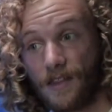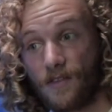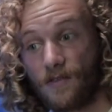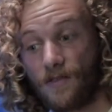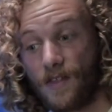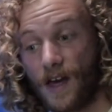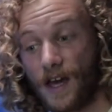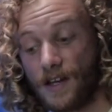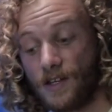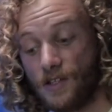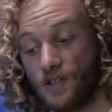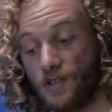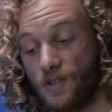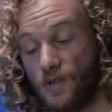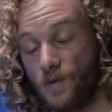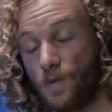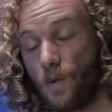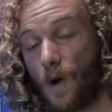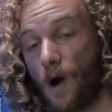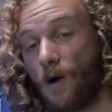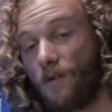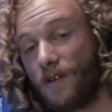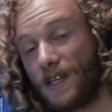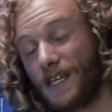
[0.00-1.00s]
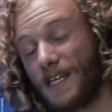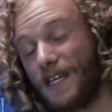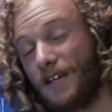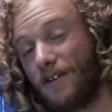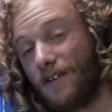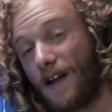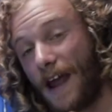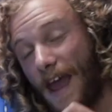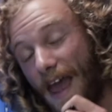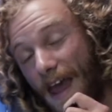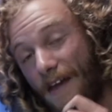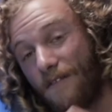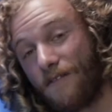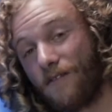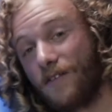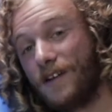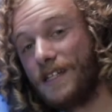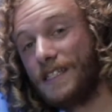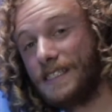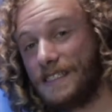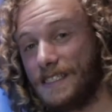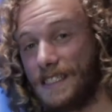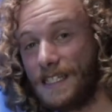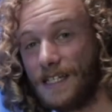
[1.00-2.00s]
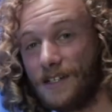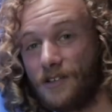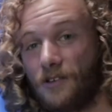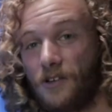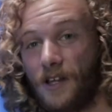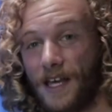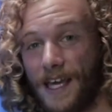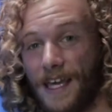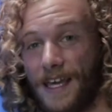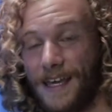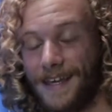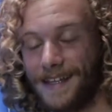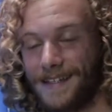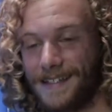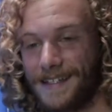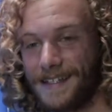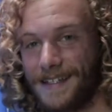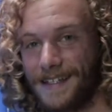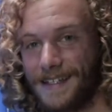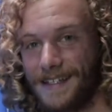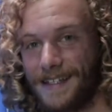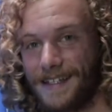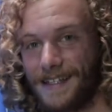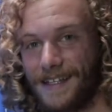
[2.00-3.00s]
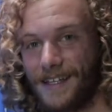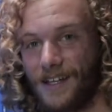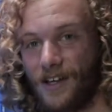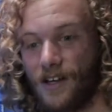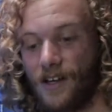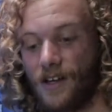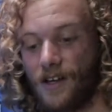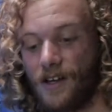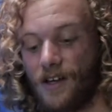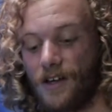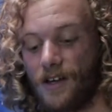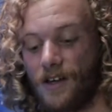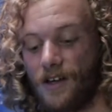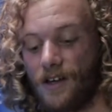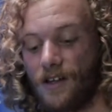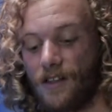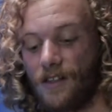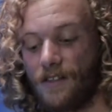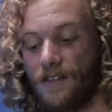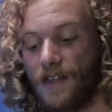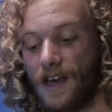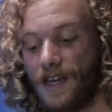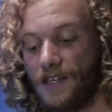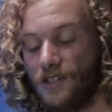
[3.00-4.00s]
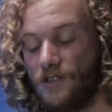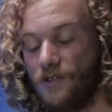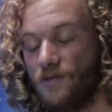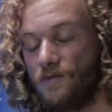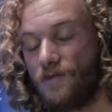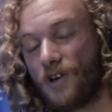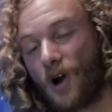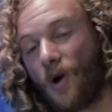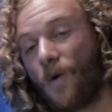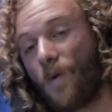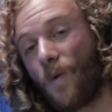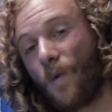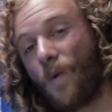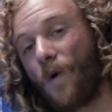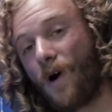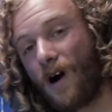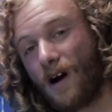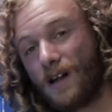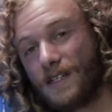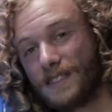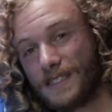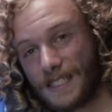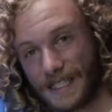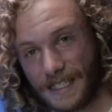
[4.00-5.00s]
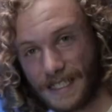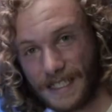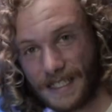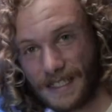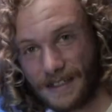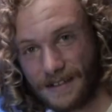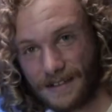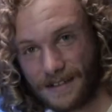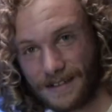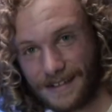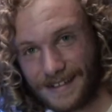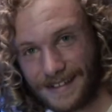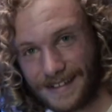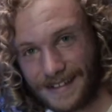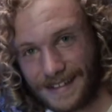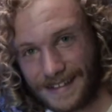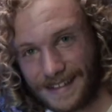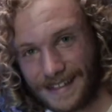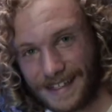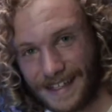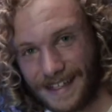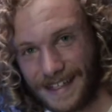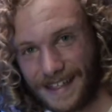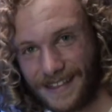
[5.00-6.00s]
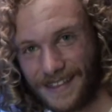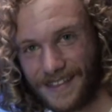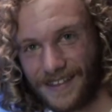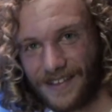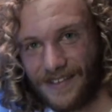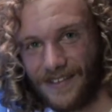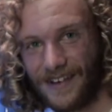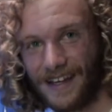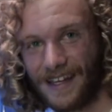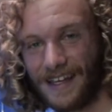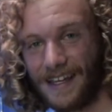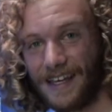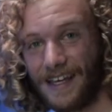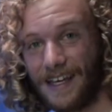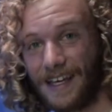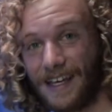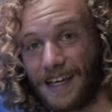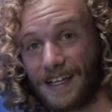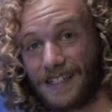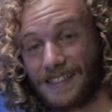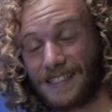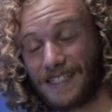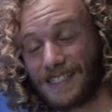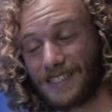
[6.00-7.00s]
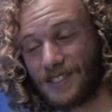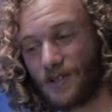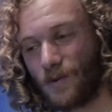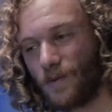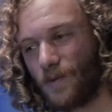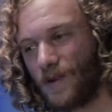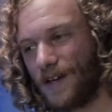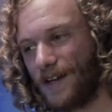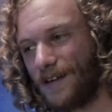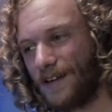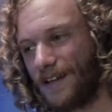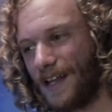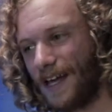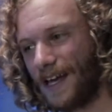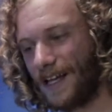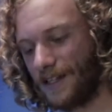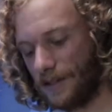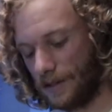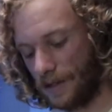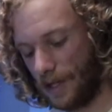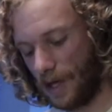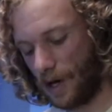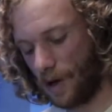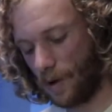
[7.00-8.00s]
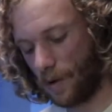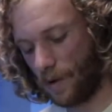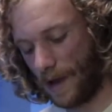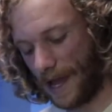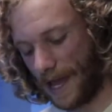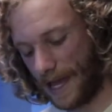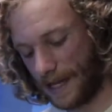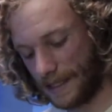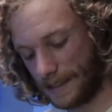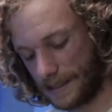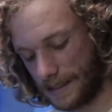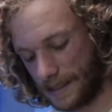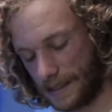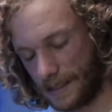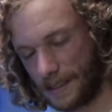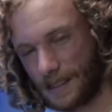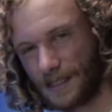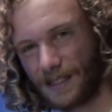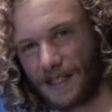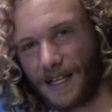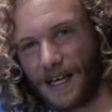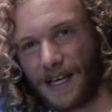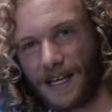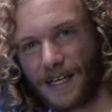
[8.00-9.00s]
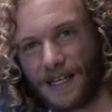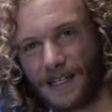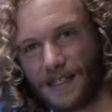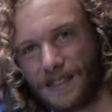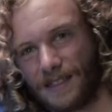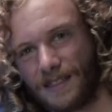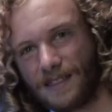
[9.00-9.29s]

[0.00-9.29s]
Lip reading: that you won't hear every single hit that you don't want to hear through it, because it's a weird like low end, like,